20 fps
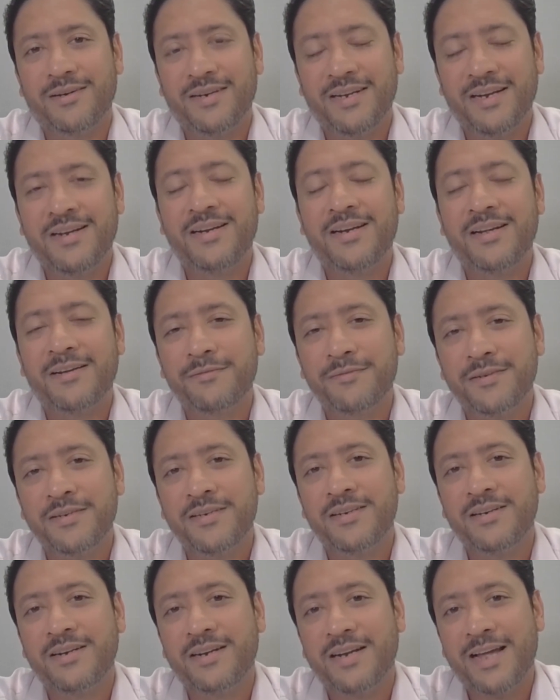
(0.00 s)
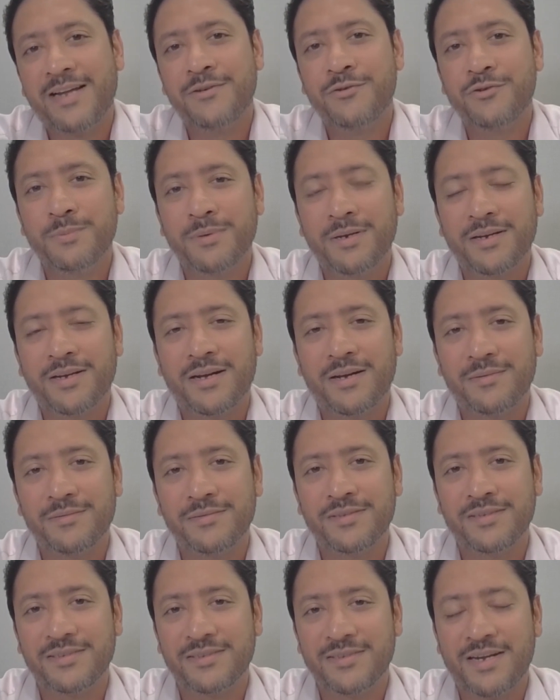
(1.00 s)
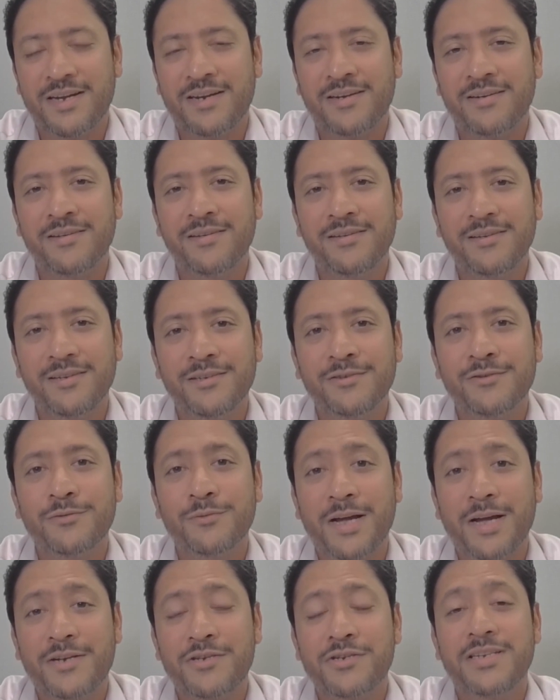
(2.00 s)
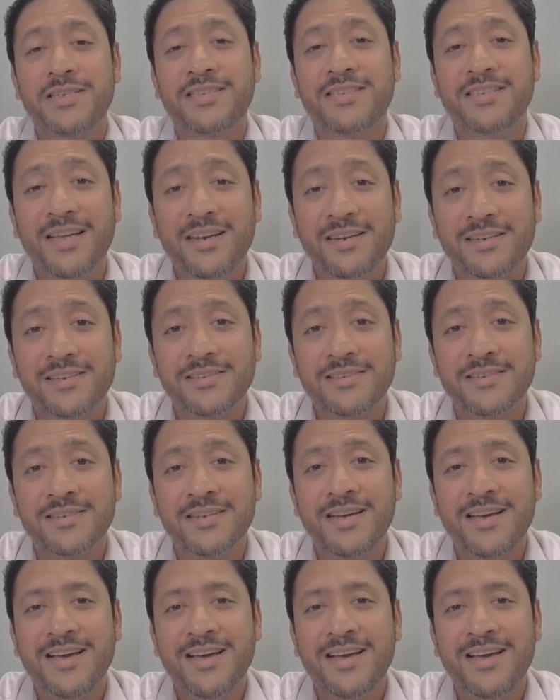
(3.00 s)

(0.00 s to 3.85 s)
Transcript: indefinite intangible accounting standard is to actually sell it.